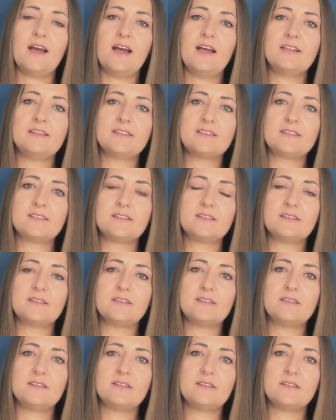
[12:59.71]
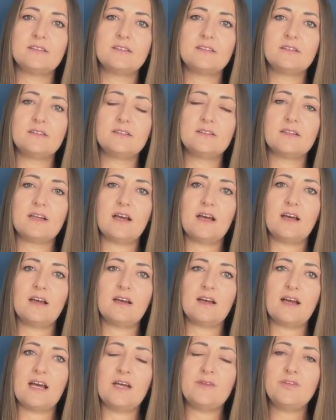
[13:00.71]
And
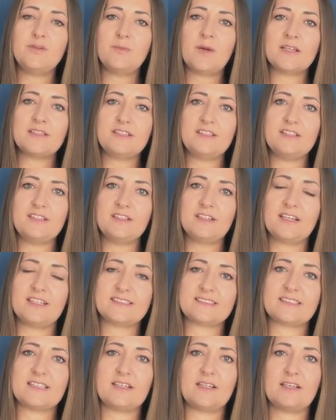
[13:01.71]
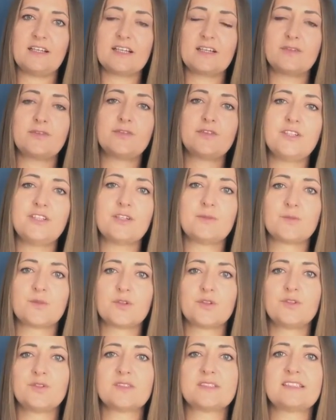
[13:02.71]
everybody has a freedom
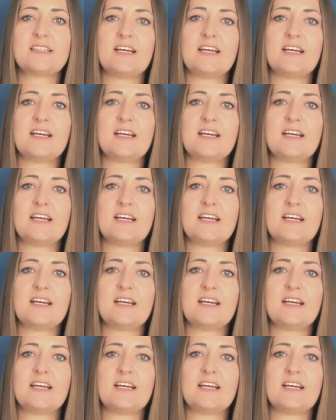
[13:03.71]
to use